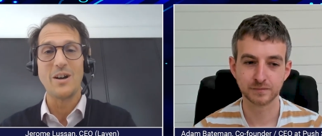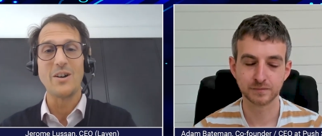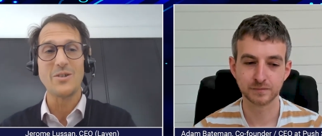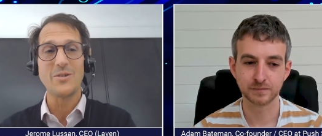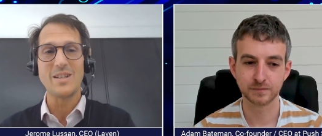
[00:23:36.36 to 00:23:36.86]
Speaker 1: know who
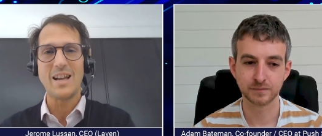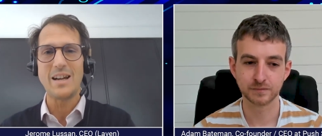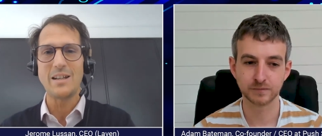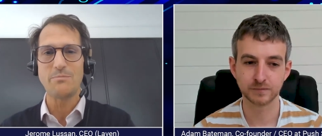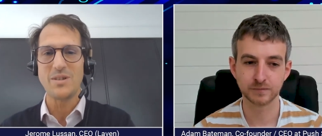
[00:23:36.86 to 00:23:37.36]
they are. So
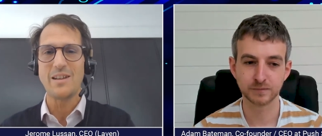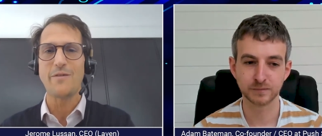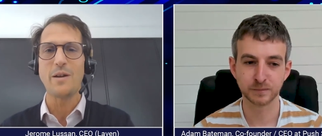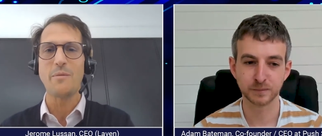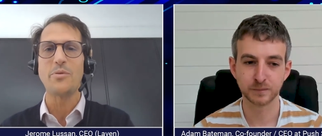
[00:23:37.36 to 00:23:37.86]
is there any
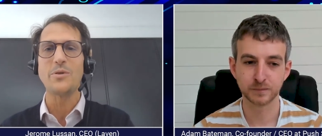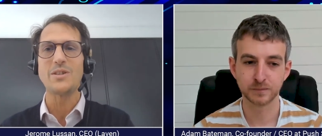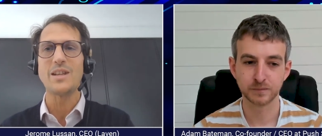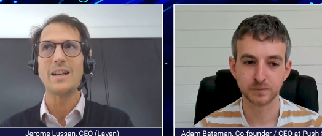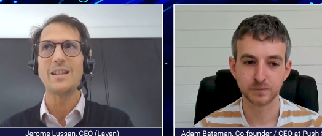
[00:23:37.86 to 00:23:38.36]
specific
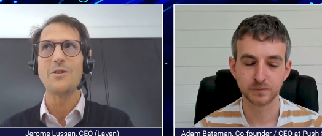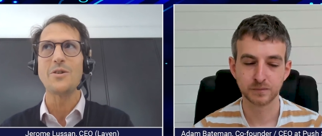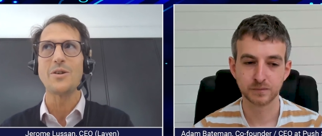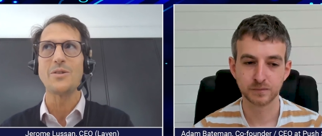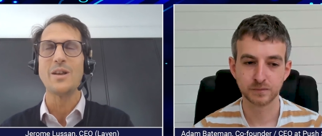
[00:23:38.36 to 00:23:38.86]
points there
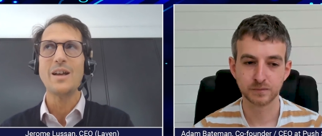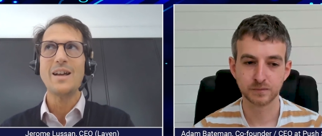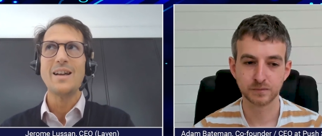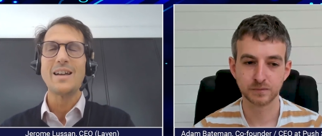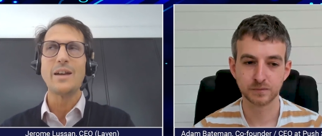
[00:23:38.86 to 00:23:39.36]
that you can
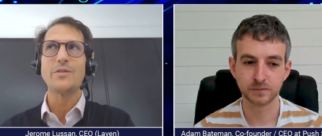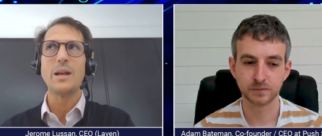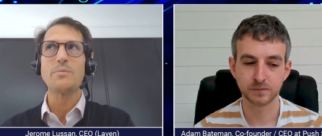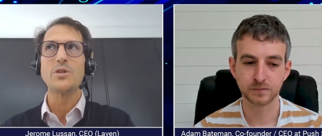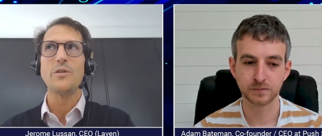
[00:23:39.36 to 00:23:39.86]

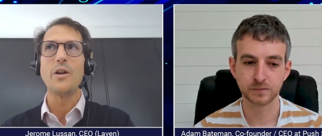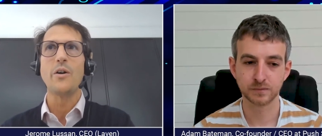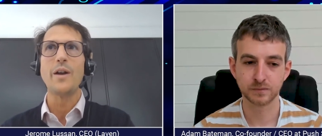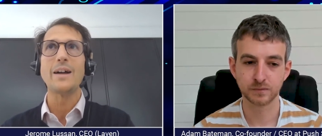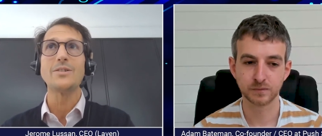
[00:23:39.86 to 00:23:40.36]
give tips
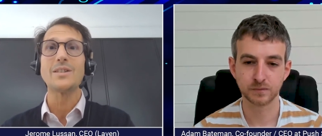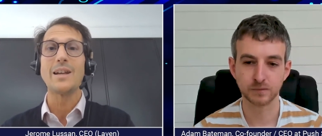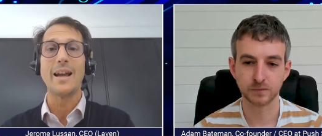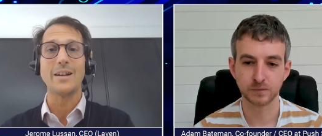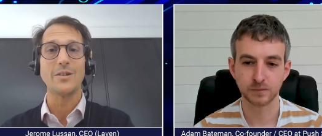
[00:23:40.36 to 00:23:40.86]
on on how
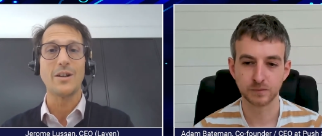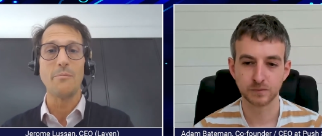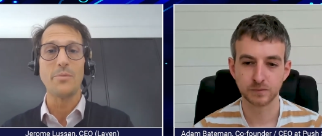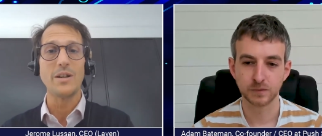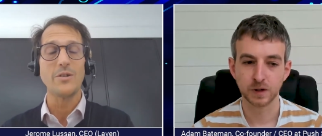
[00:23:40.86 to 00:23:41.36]
to select
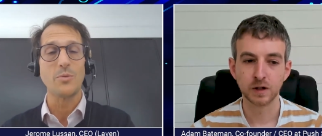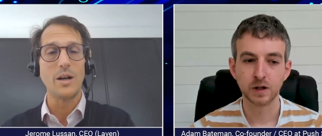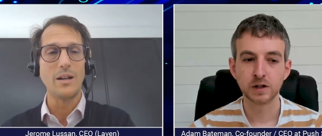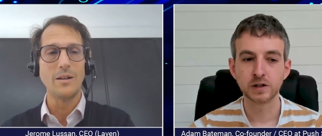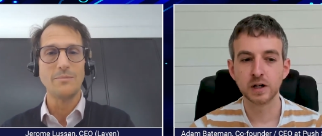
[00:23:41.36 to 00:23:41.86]
a company
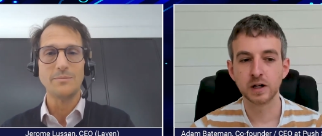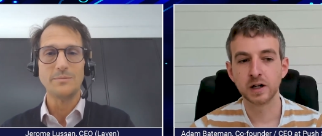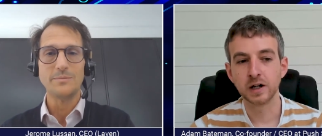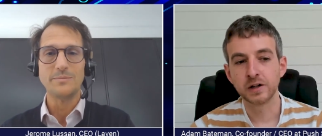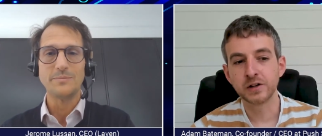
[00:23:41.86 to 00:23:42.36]
as well?
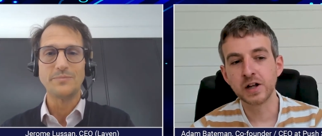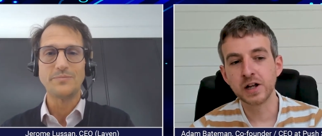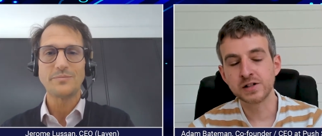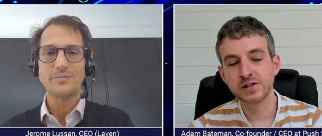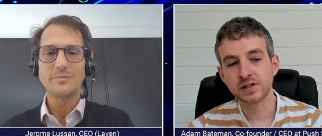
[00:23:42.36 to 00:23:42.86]
Yeah,
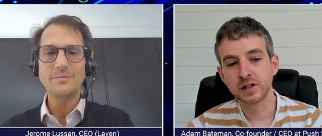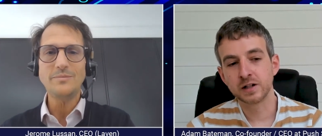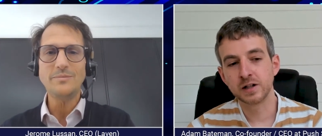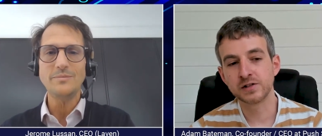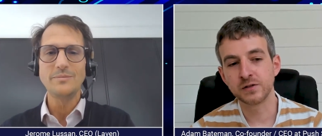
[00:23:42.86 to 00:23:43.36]
Speaker 2: it's uh,
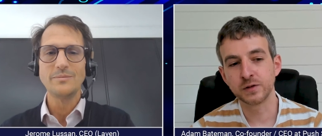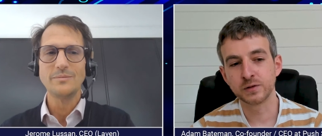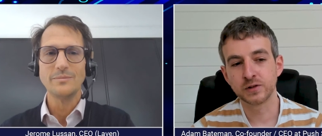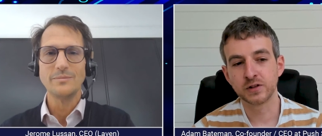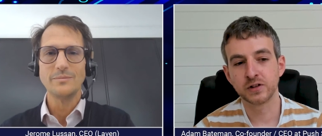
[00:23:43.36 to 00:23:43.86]
it's difficult
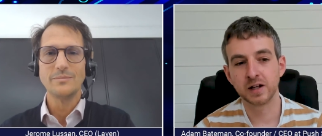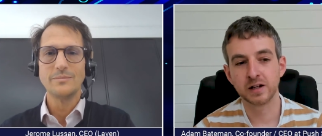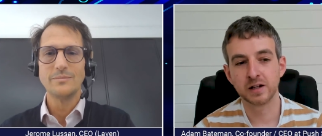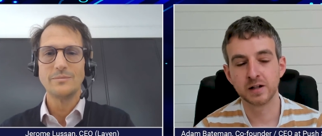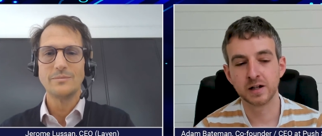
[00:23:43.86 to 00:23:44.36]
to
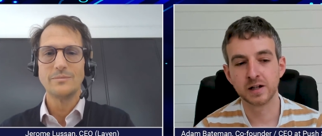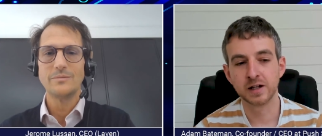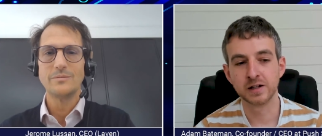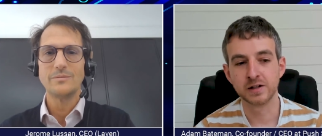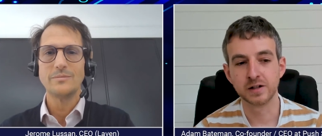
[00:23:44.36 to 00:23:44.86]
say
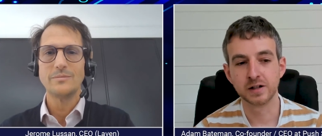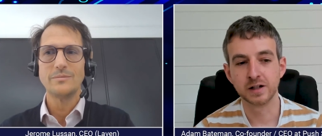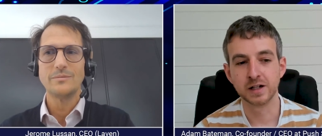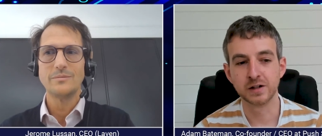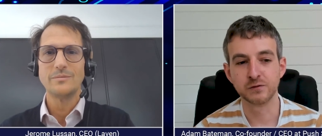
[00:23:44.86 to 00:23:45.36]
in
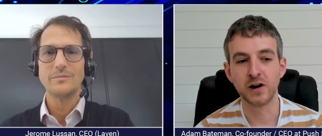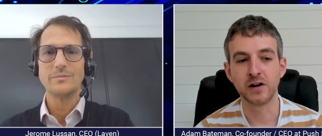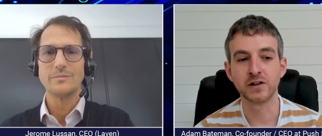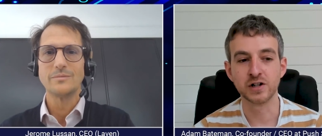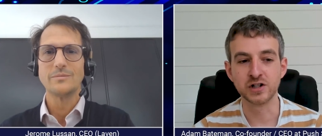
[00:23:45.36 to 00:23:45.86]
in
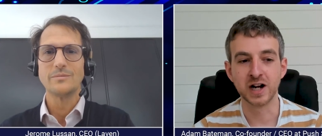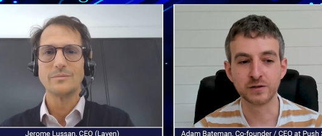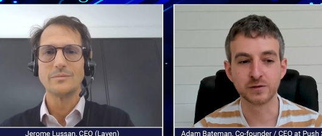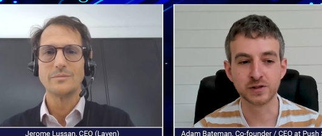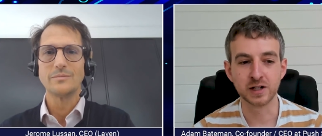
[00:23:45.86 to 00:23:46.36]
very
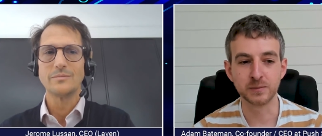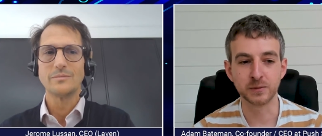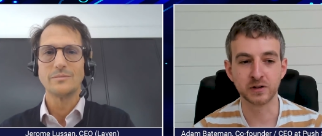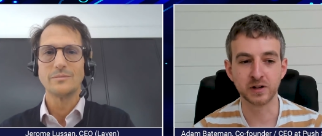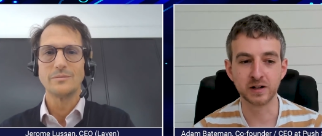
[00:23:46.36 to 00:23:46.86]
general terms
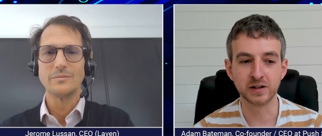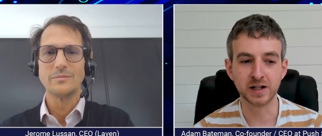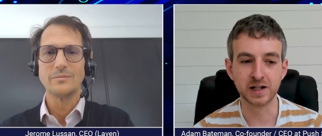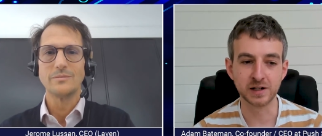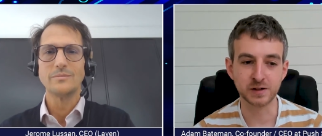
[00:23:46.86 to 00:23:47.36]
because it
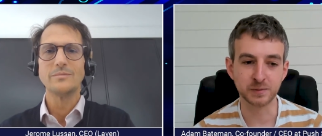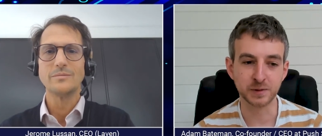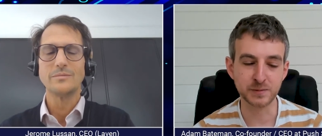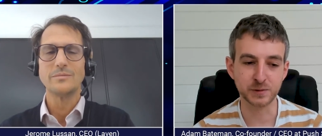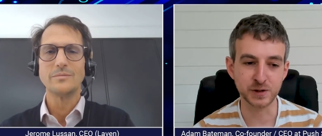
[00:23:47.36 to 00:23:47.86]
it
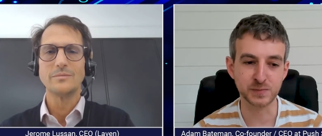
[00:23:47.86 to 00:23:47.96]
becomes quite